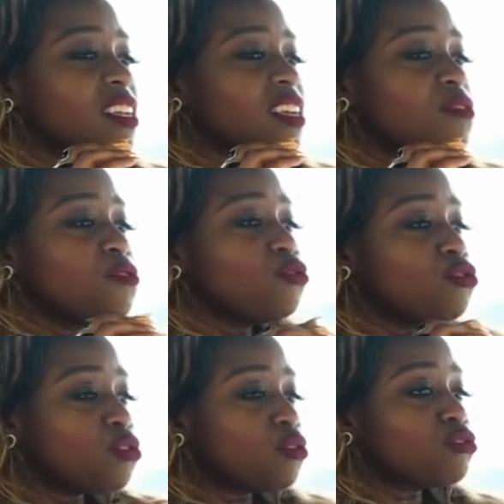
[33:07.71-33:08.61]
if you
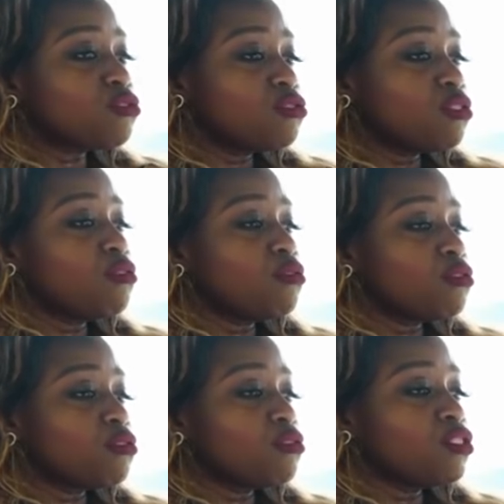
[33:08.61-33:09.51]
don't
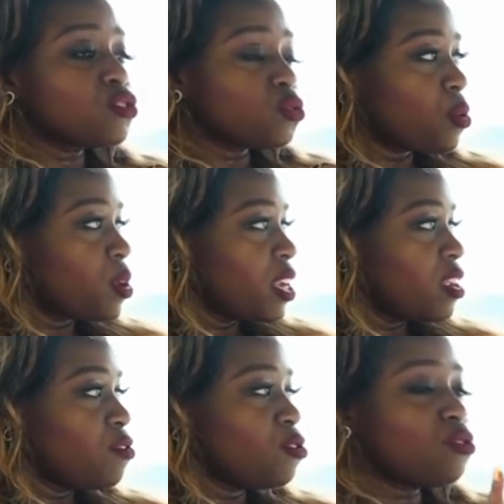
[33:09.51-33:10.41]
know the story,
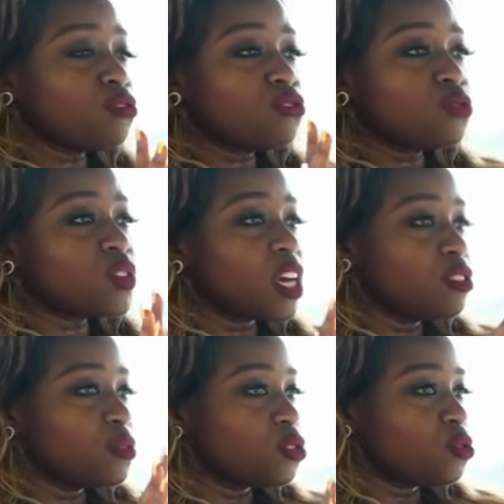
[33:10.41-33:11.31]
if you don't know 2 sides
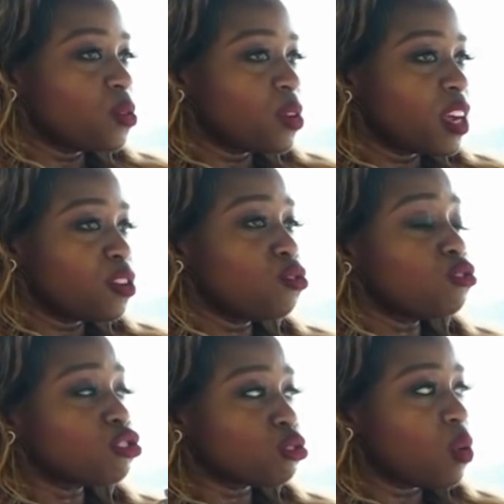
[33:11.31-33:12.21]
of a story and you're
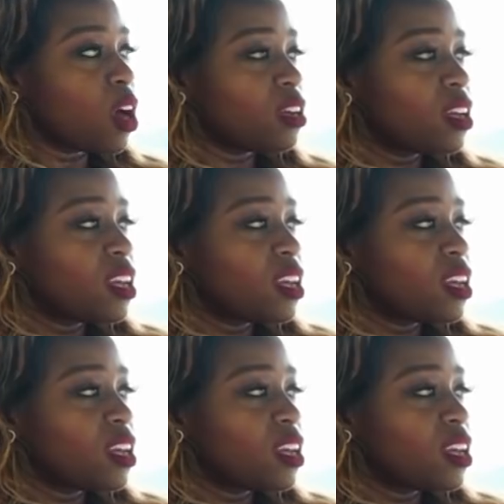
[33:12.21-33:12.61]
not sure,